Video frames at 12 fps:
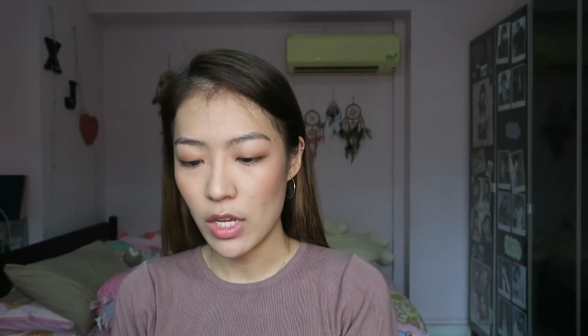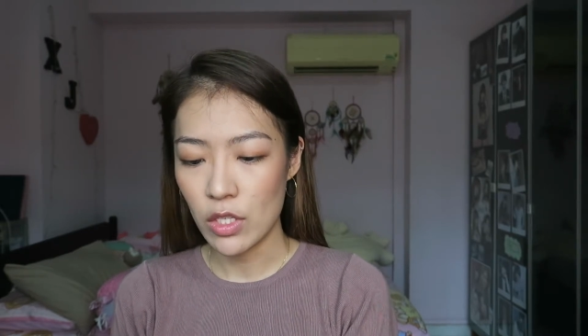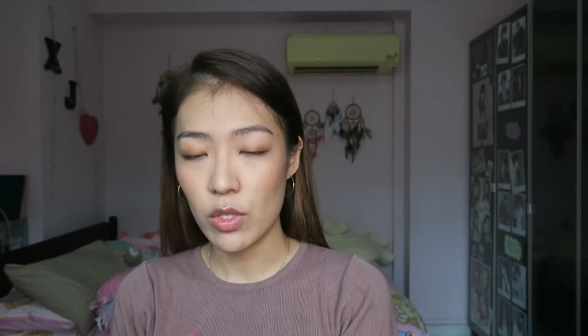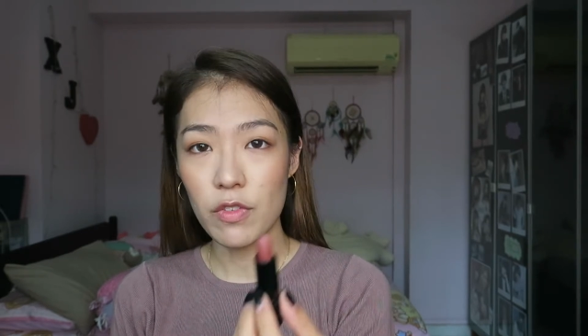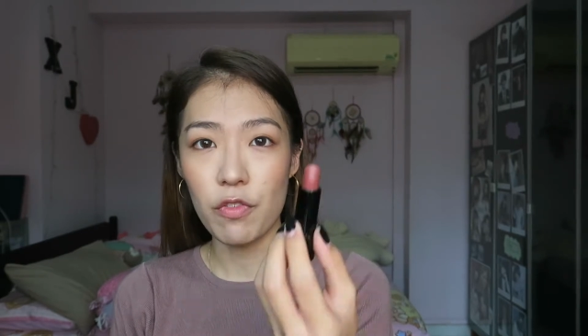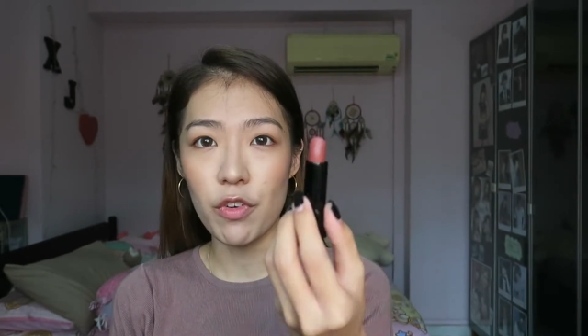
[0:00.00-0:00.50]

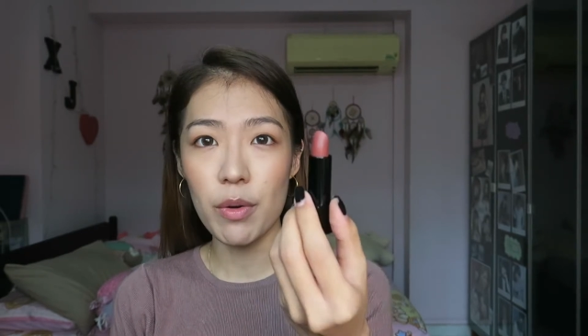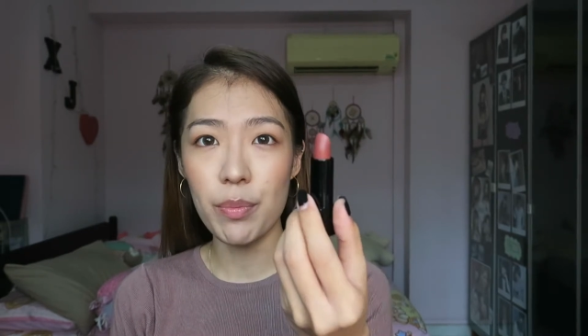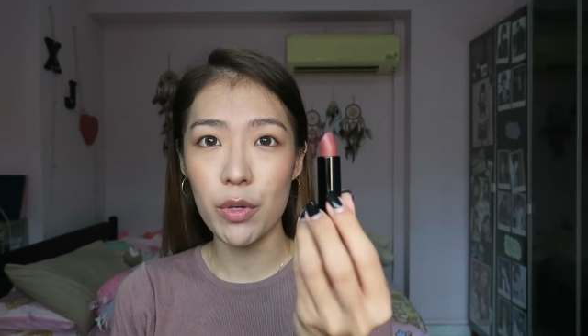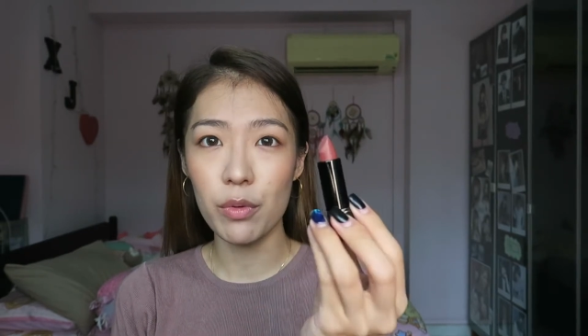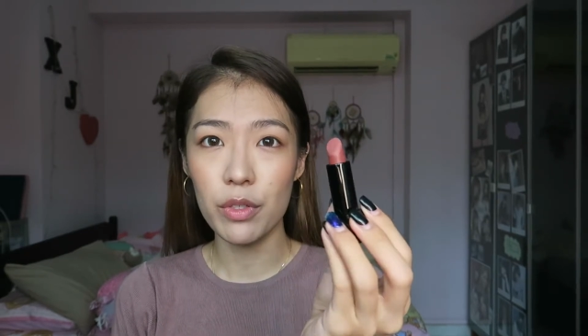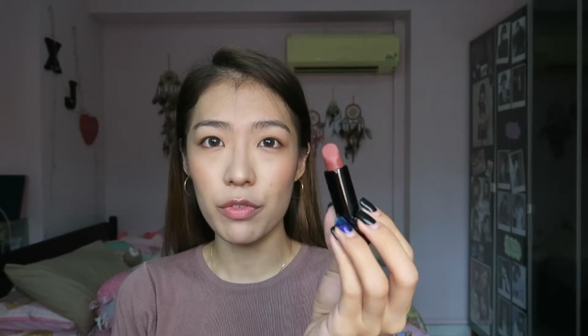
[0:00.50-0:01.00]
So it's a very
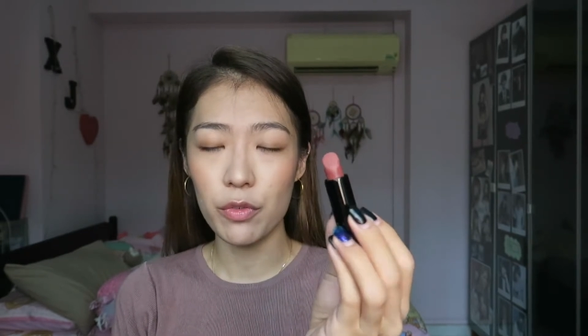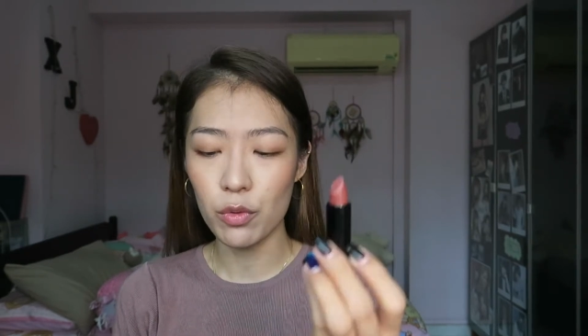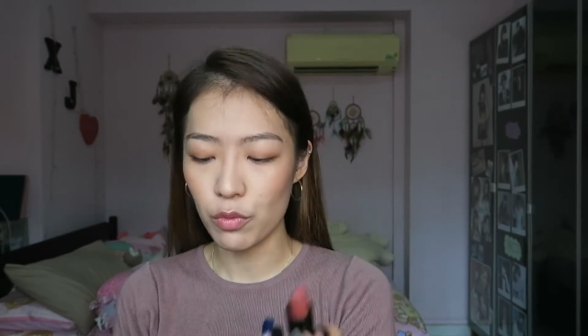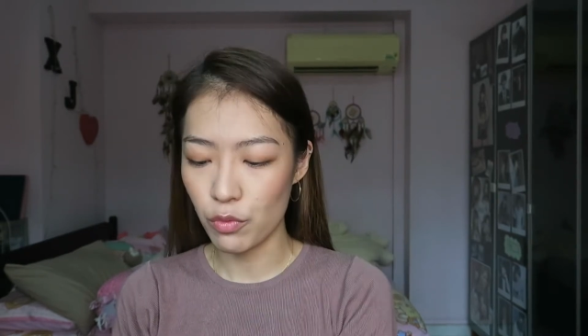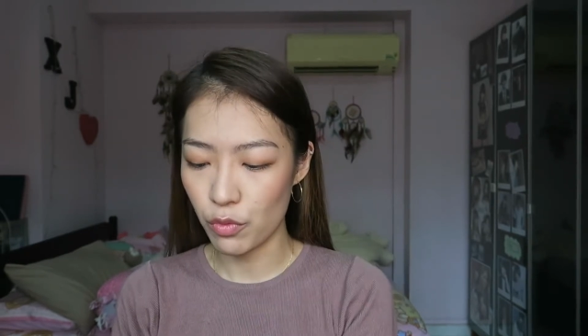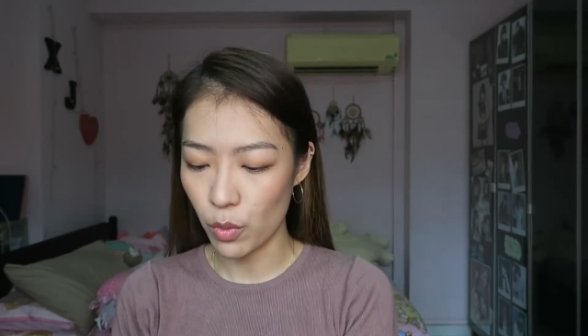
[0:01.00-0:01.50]

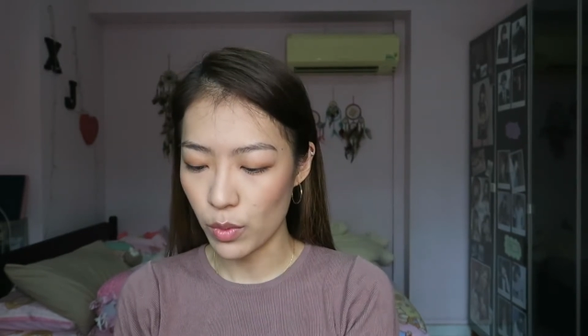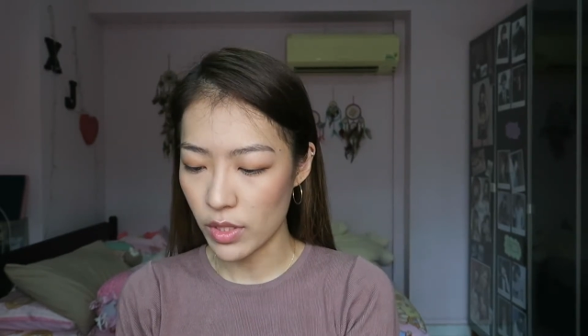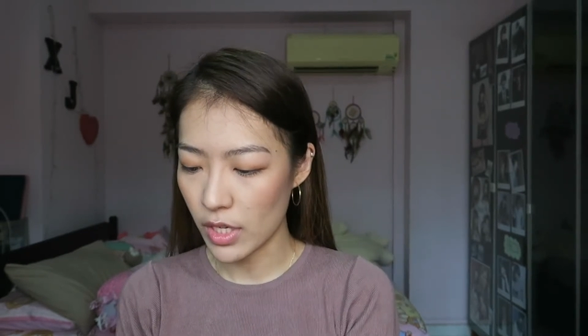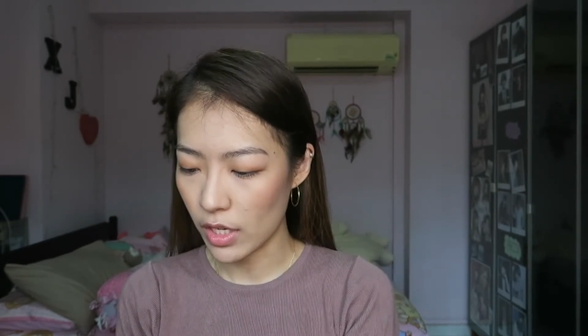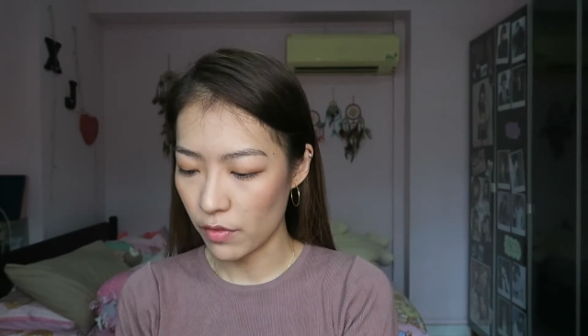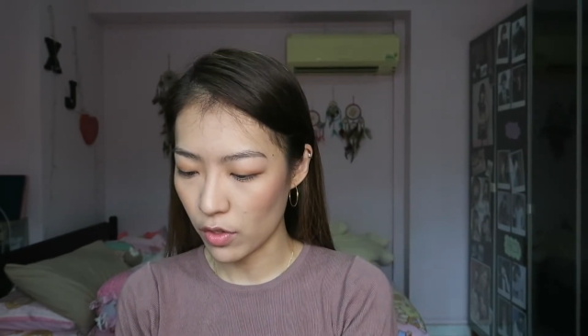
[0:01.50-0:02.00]
beautiful
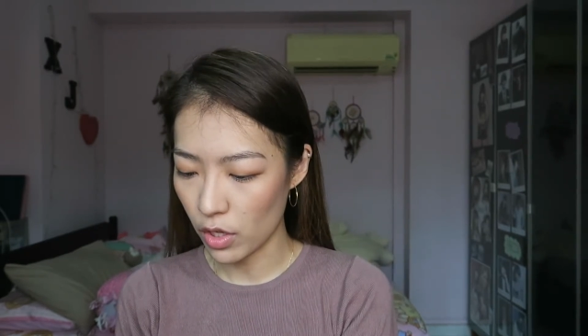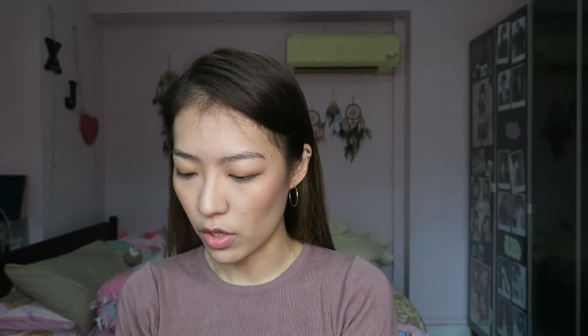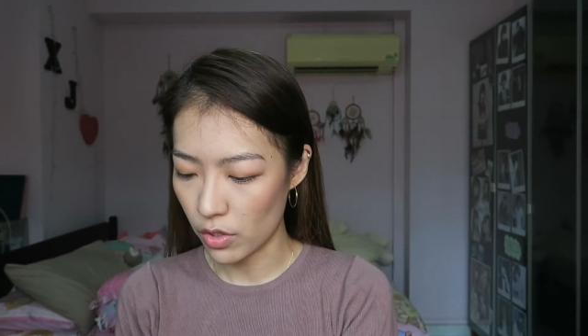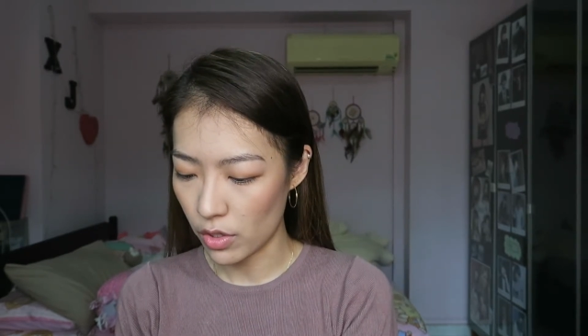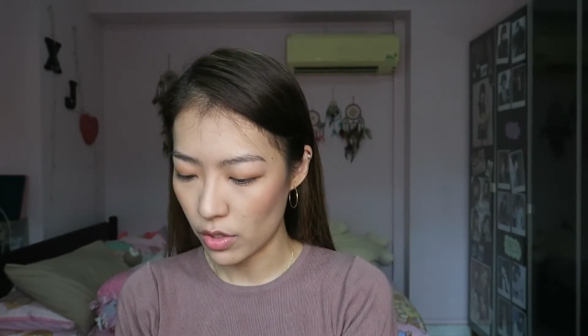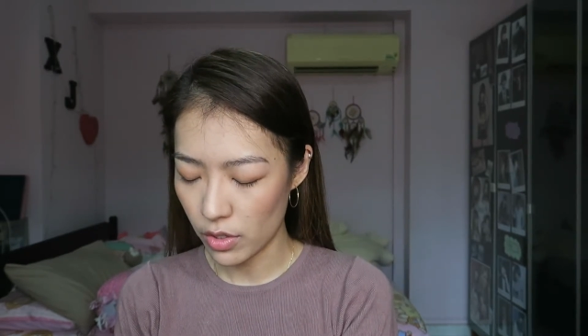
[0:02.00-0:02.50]
rosy kind of
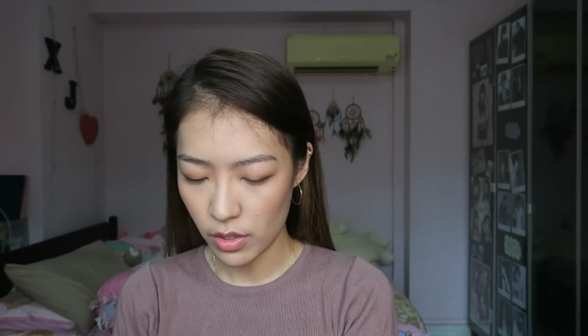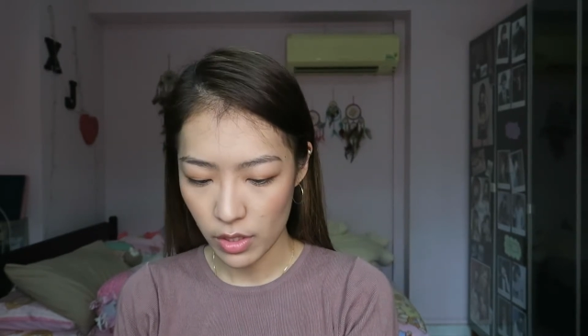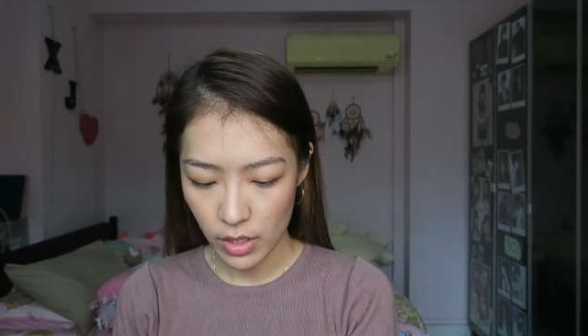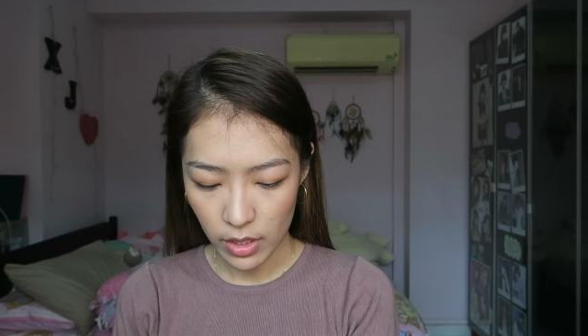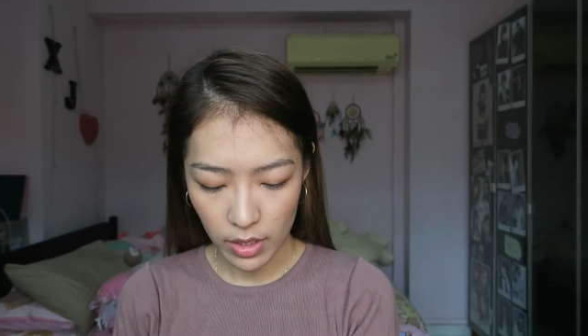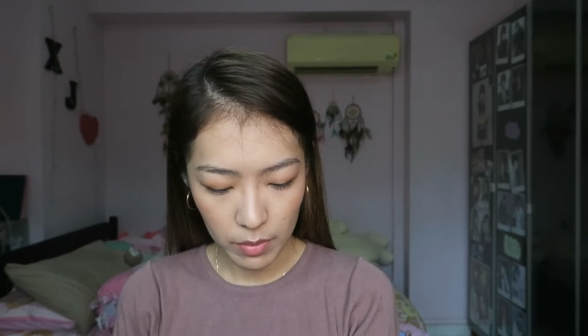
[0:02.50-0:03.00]
color.
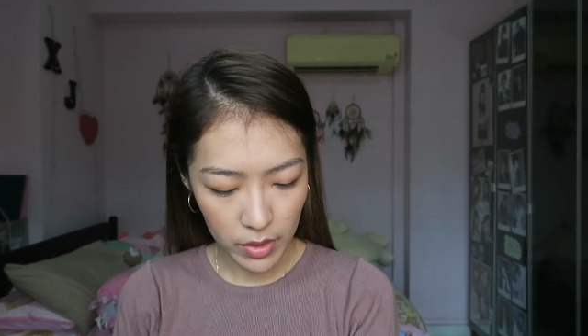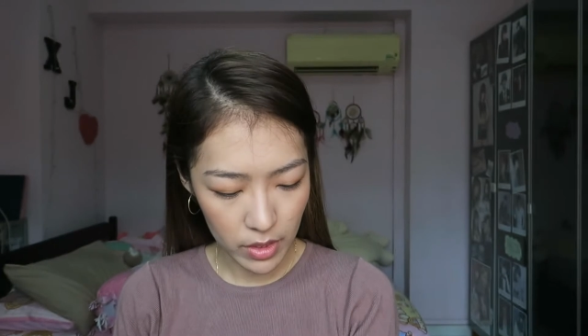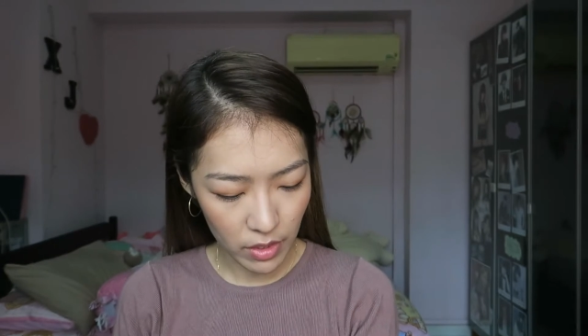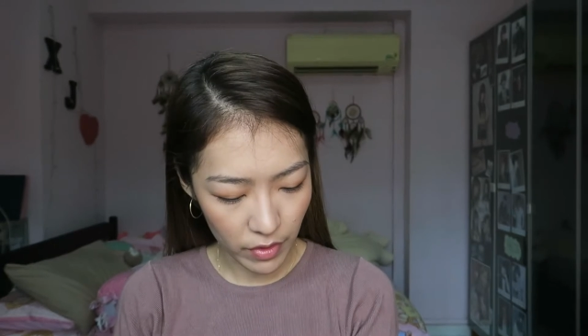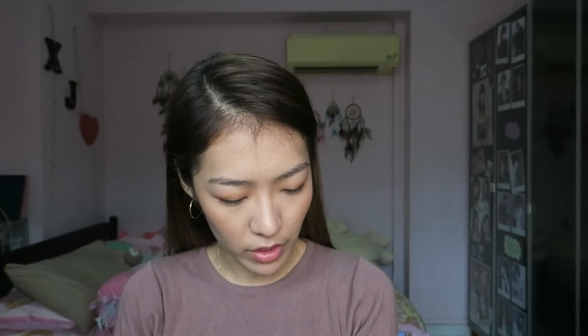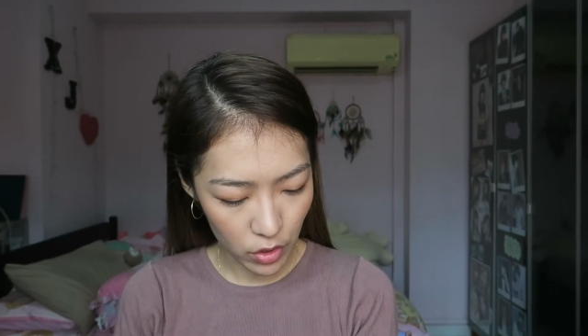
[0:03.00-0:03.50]
Let me
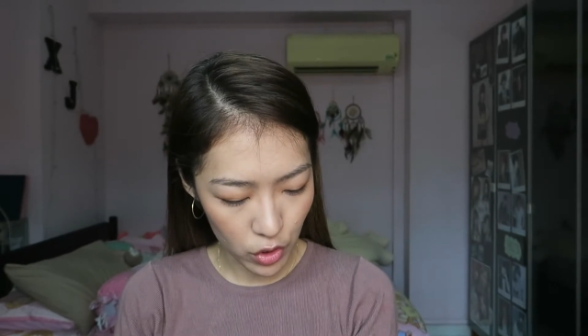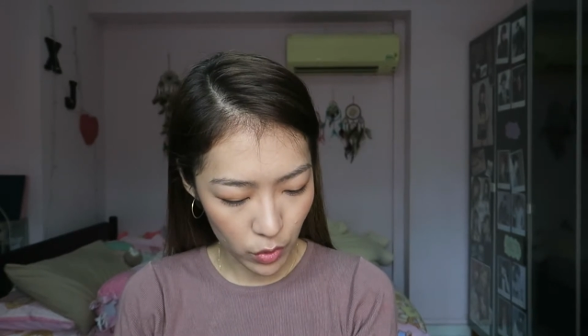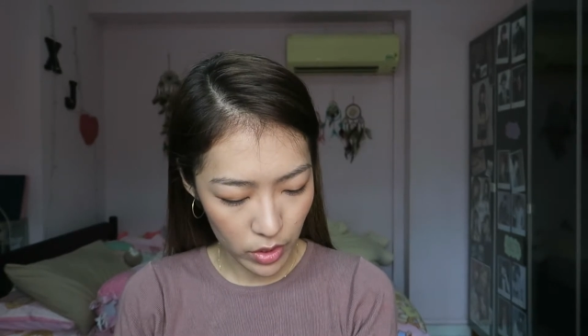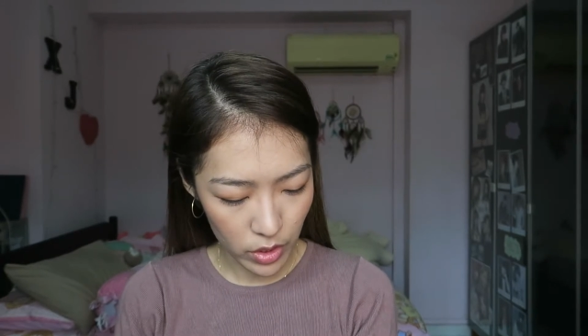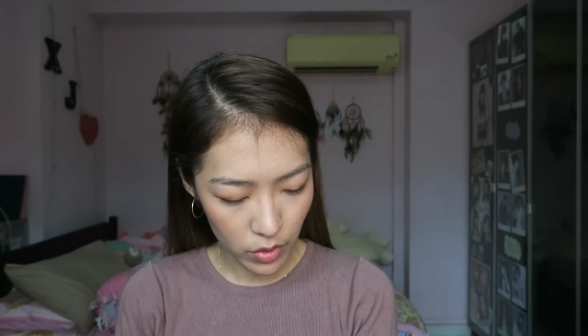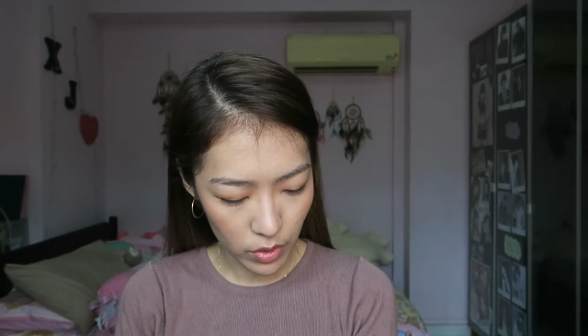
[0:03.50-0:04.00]
see if I can show
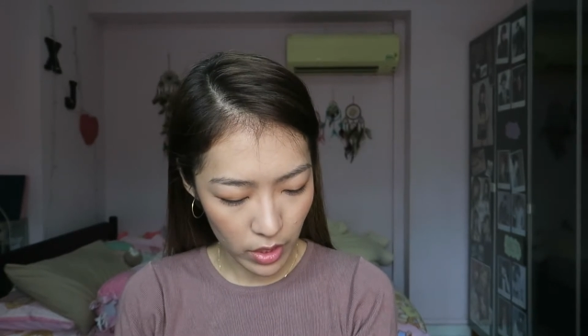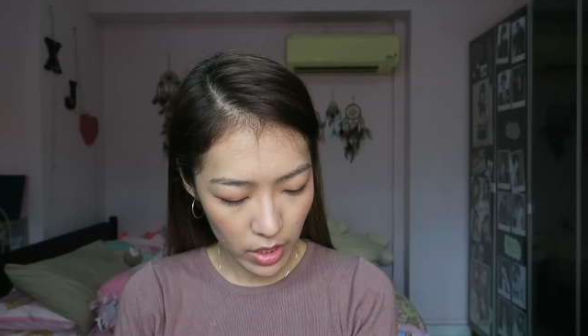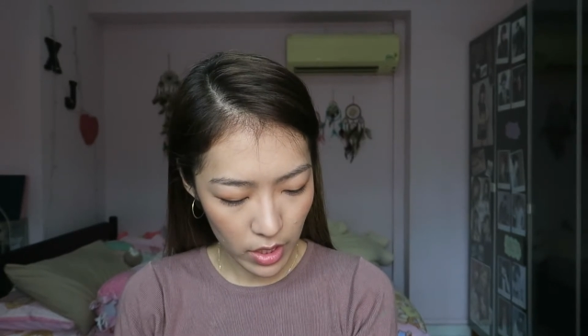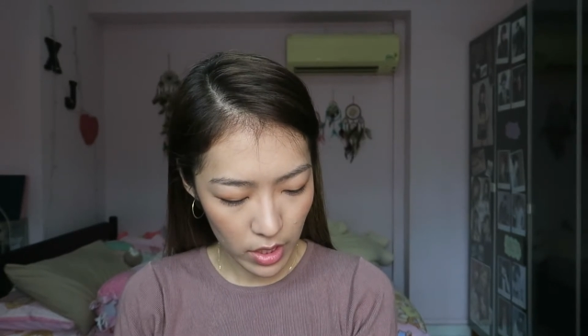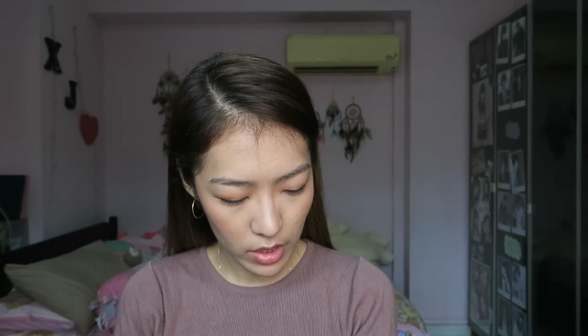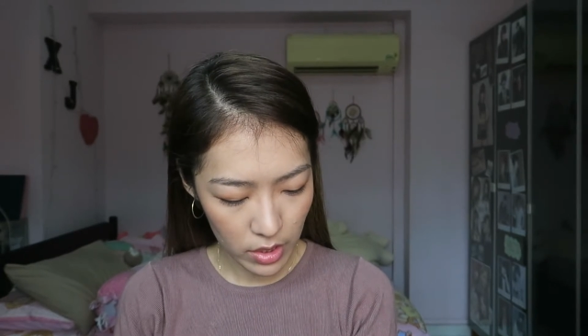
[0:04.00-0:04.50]
it to you
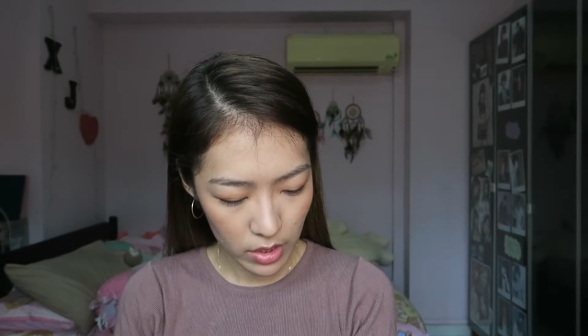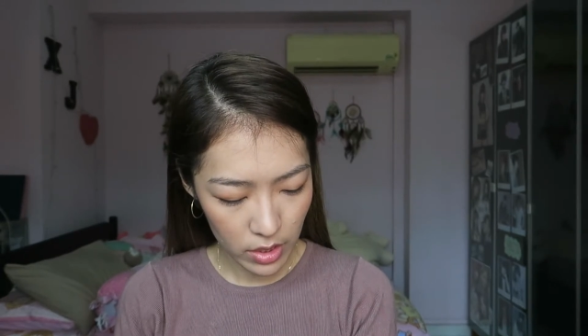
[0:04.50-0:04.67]
guys.